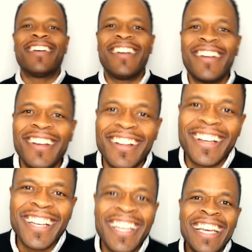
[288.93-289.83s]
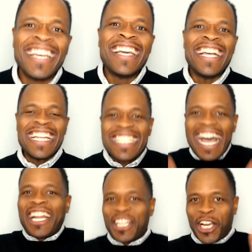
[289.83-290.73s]
it's
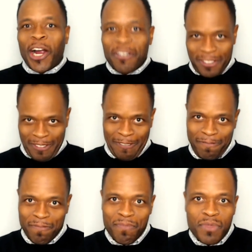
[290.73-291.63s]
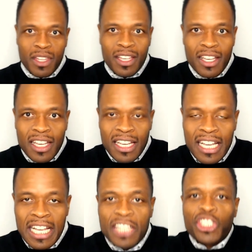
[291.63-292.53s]
not a curtain.
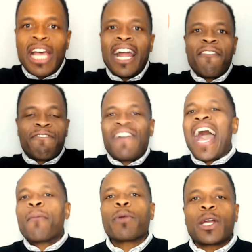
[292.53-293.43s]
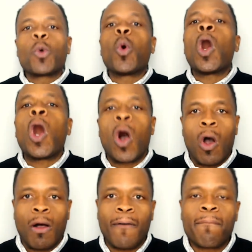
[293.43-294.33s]
It's not a fabric
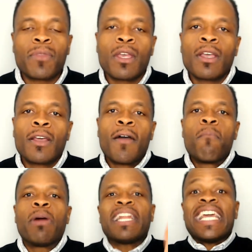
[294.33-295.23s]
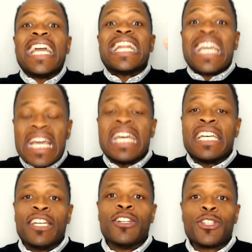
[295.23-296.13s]
wall, but it
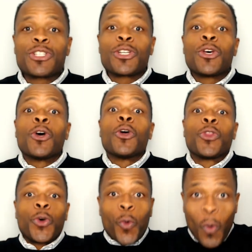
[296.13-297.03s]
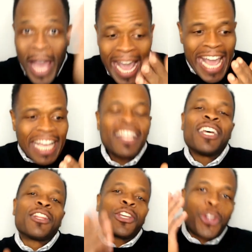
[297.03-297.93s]
is the way,
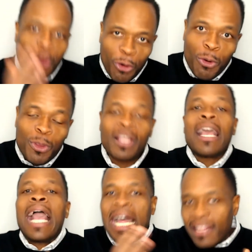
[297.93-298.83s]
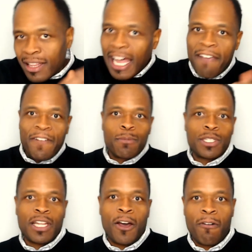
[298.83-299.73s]
the truth, and the life
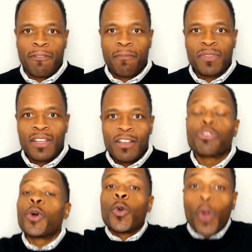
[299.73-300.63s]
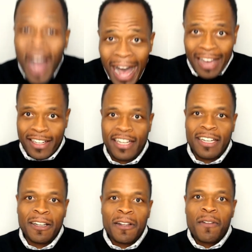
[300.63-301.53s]
himself. The
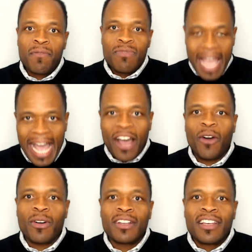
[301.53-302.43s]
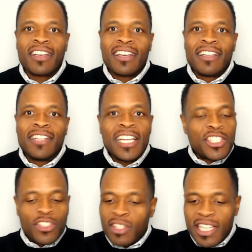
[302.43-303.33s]
rock. Now,
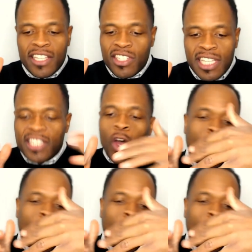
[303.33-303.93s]
this, these, these,